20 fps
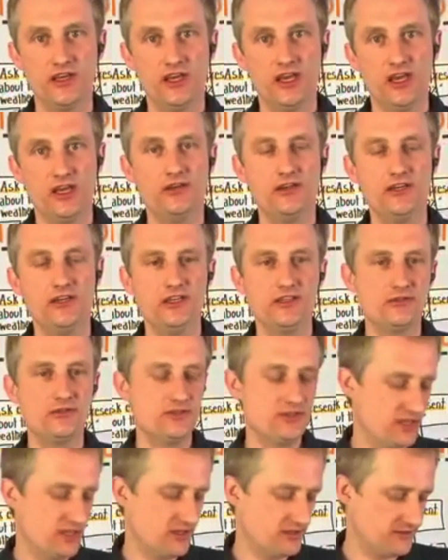And you need to
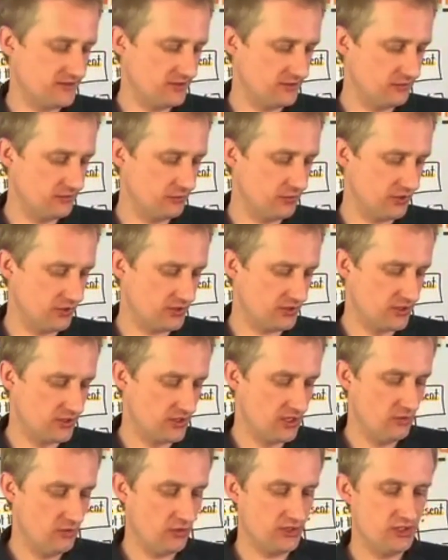test this what
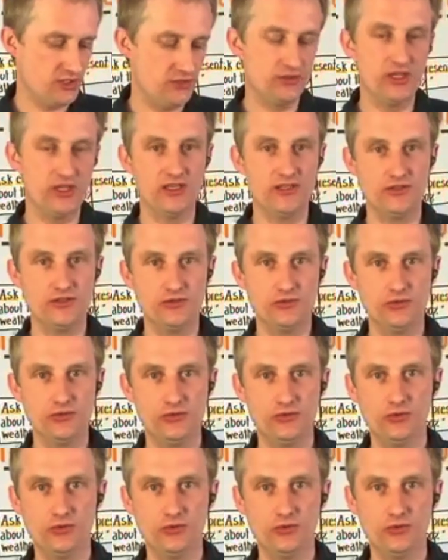you can do